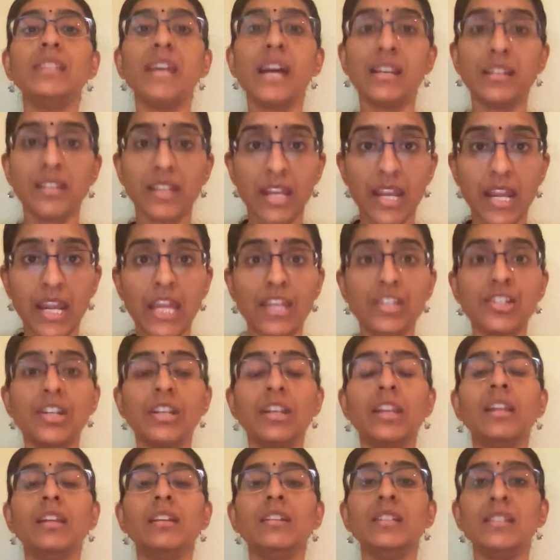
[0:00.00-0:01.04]
death, age,
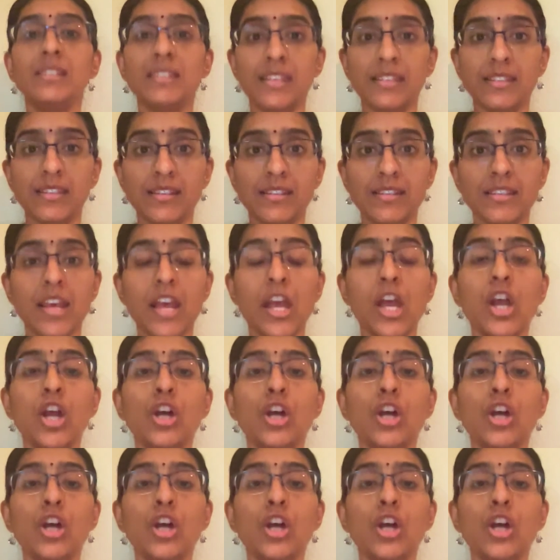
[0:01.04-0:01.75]
and diseases.